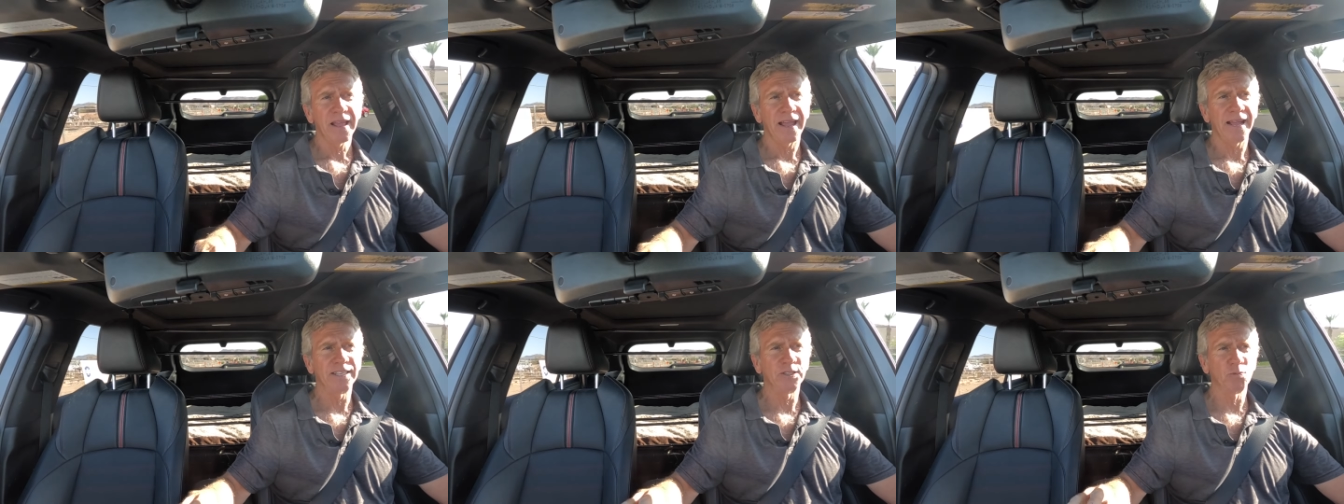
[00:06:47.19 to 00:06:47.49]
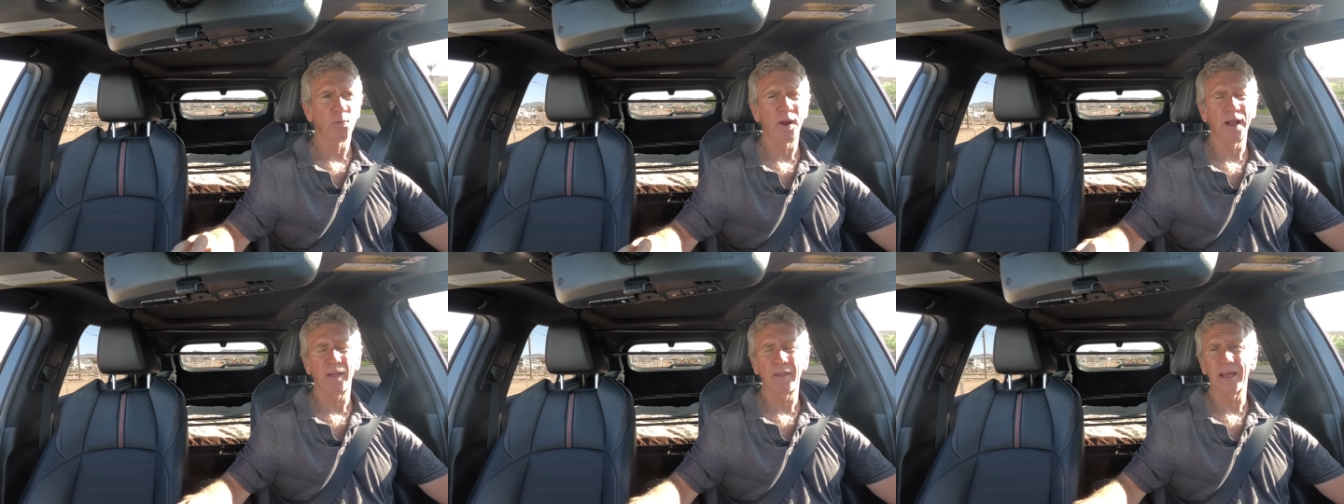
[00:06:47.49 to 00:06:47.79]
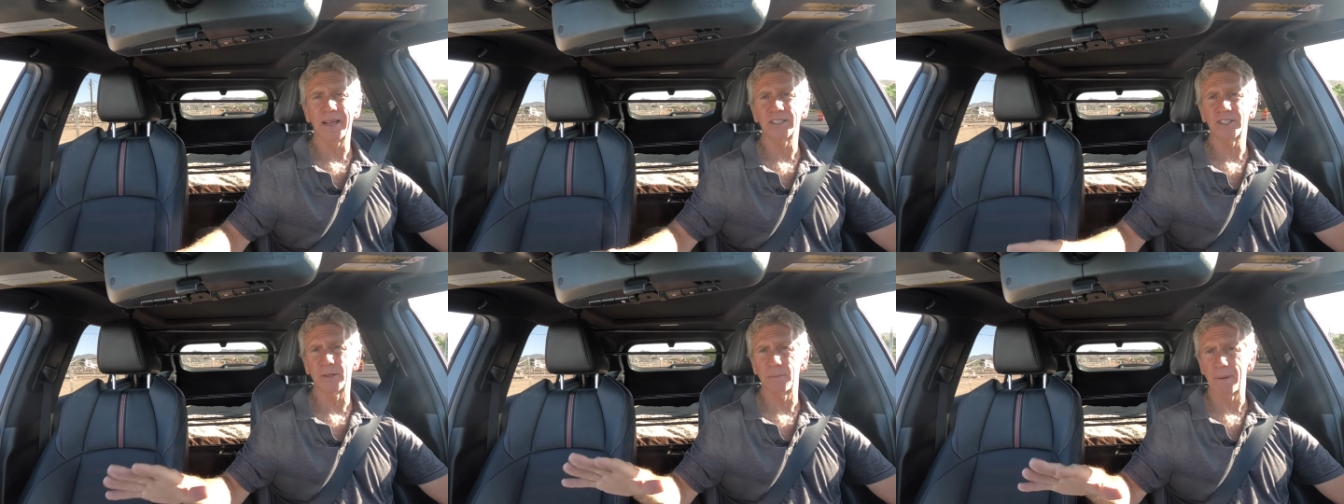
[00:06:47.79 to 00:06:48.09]
as well
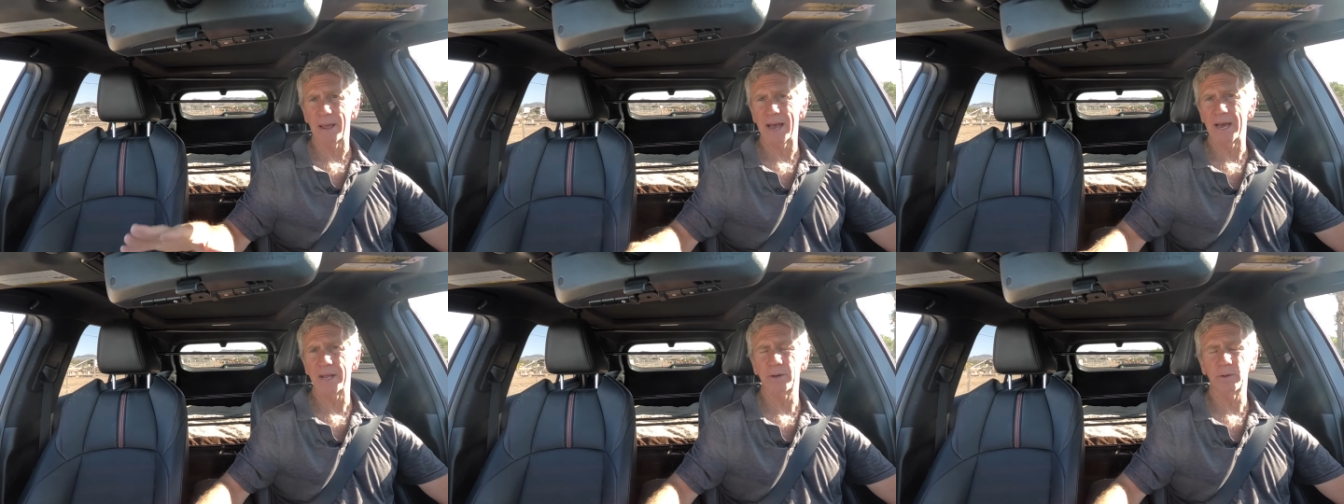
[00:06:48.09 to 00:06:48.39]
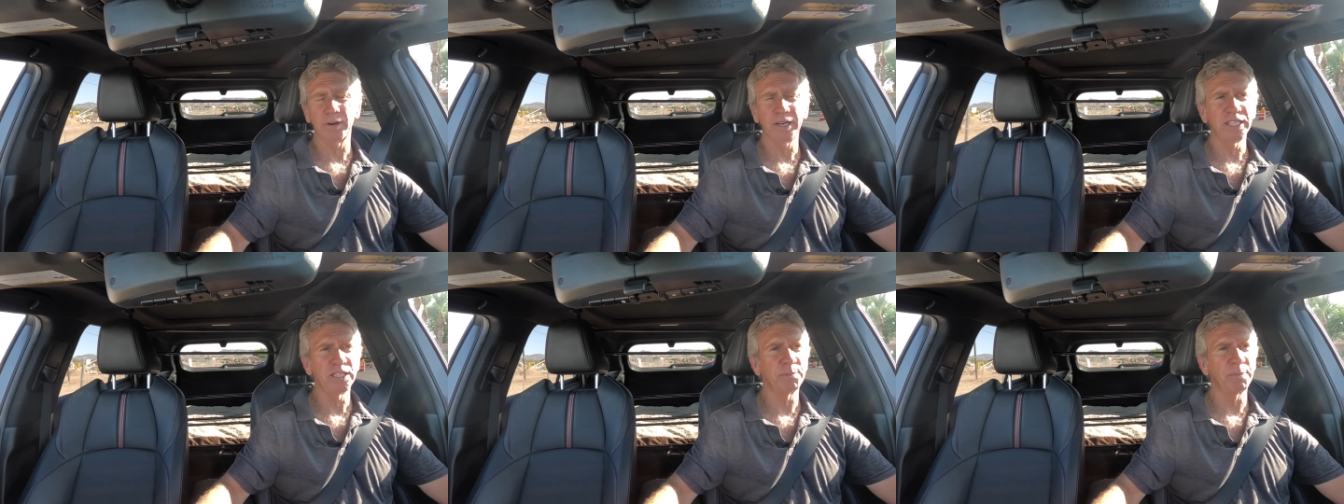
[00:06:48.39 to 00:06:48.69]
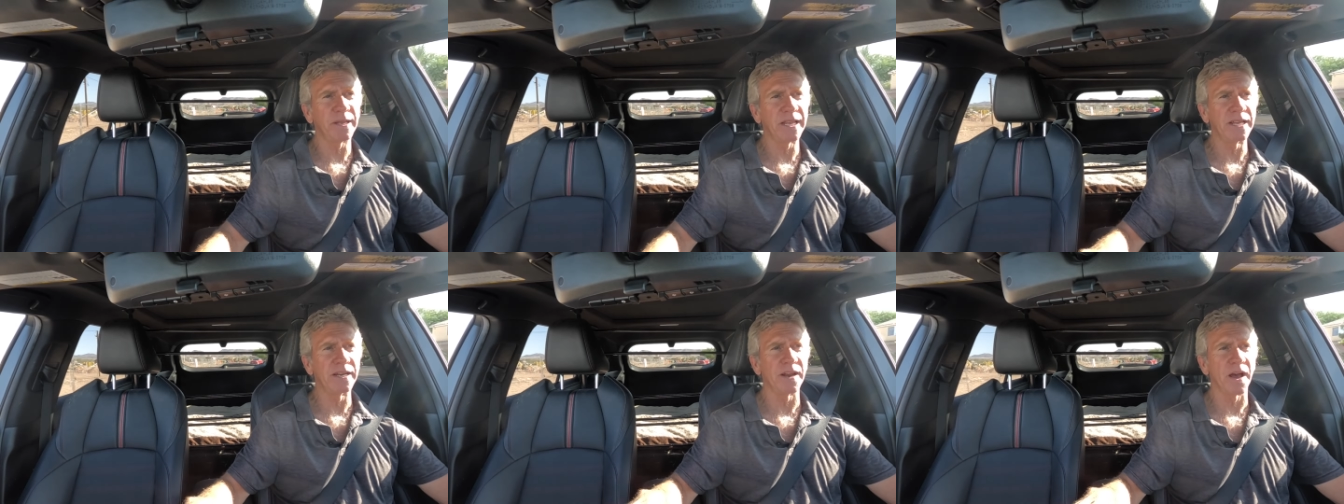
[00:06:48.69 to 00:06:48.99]
as the batteries
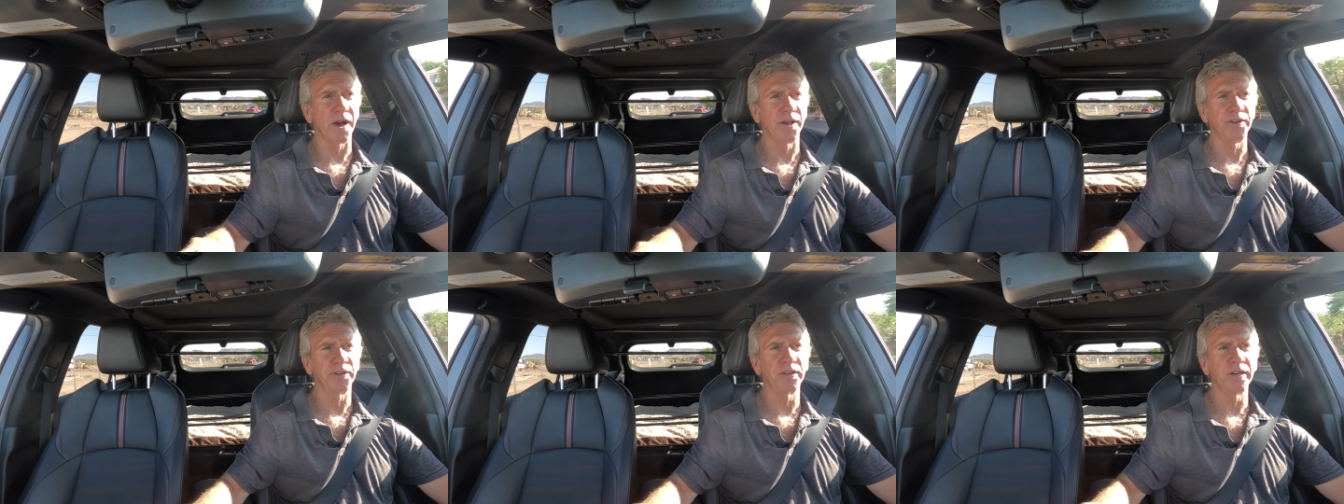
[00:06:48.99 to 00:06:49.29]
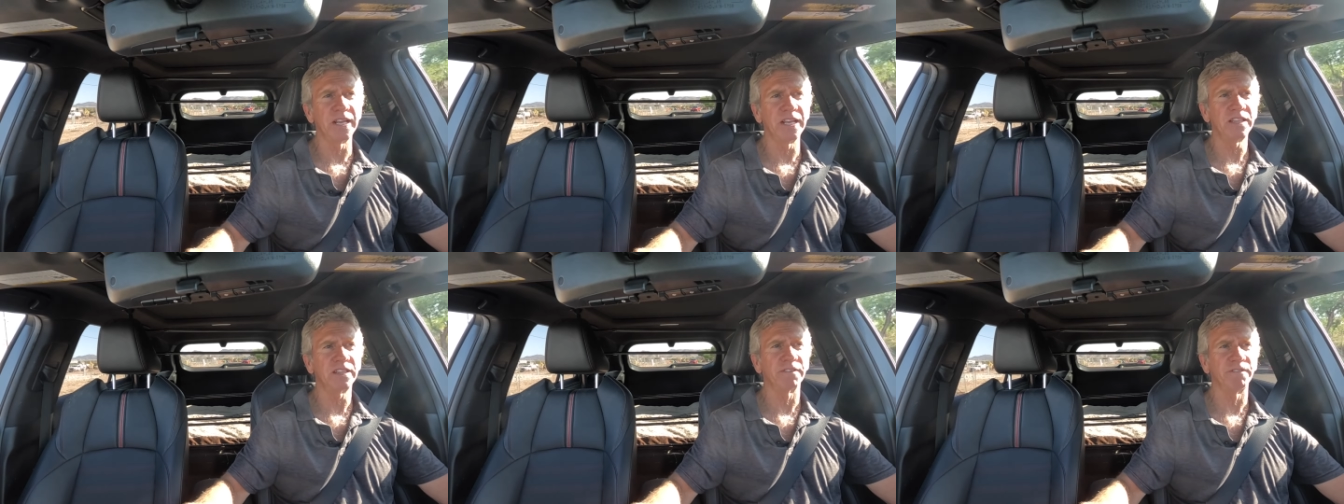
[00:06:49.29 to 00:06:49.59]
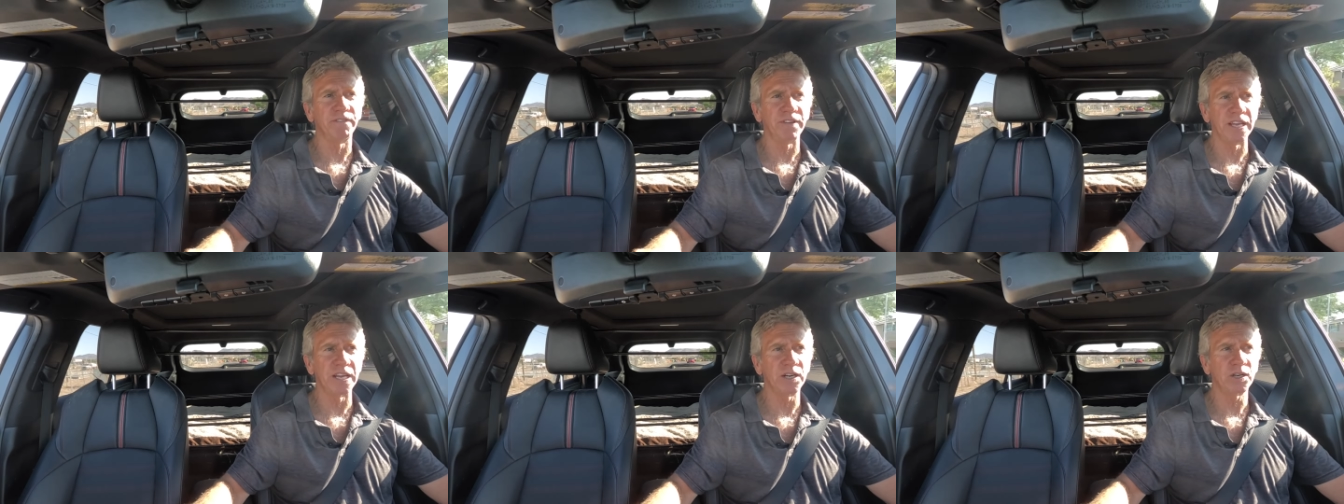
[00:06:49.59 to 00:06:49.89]
being underneath the
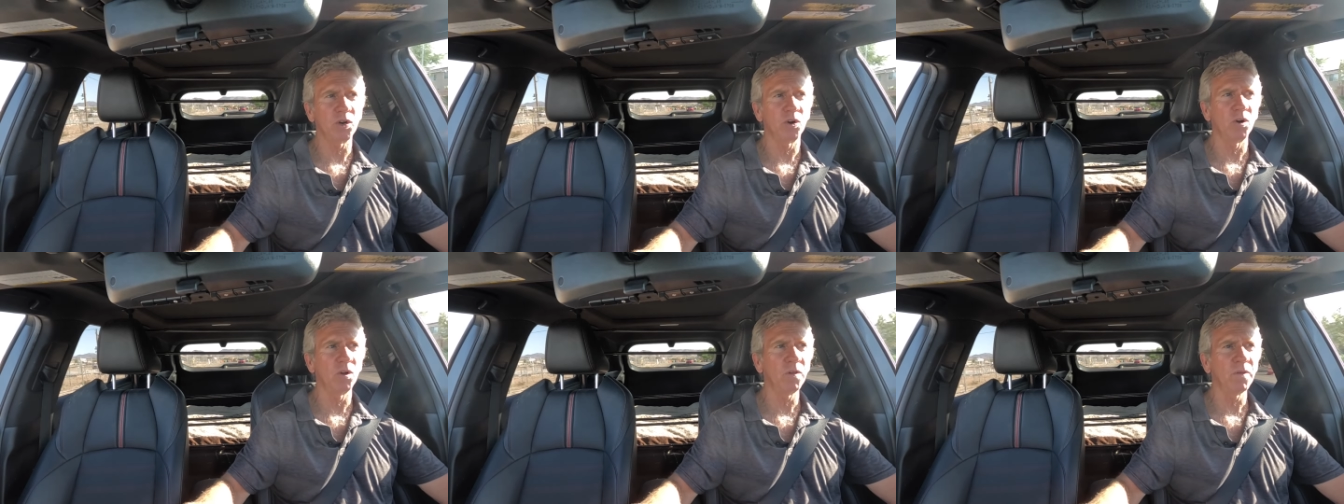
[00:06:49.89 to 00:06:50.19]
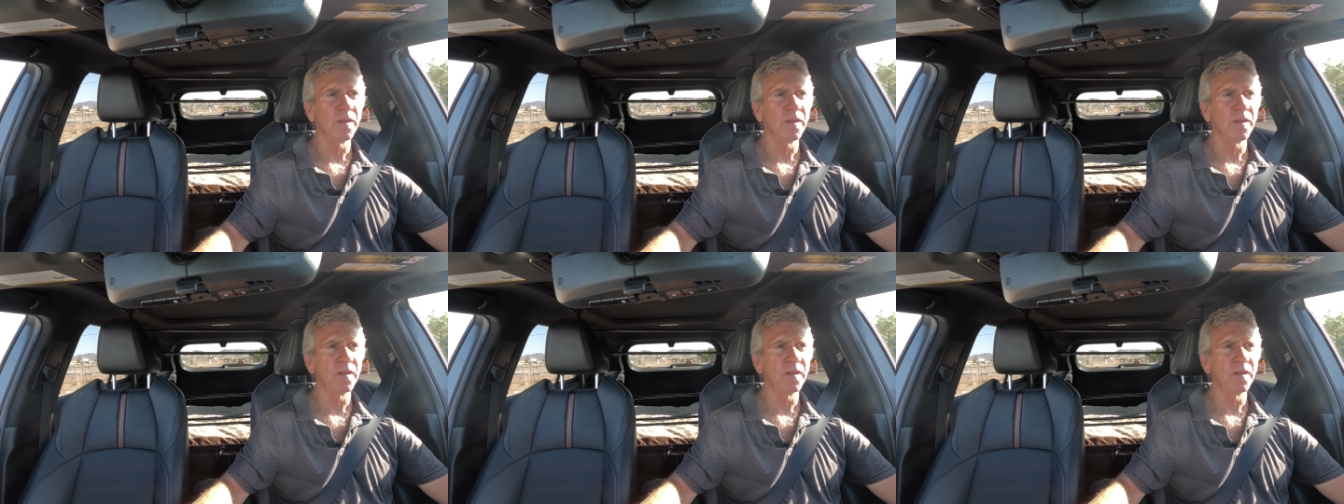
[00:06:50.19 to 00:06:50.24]
vehicle,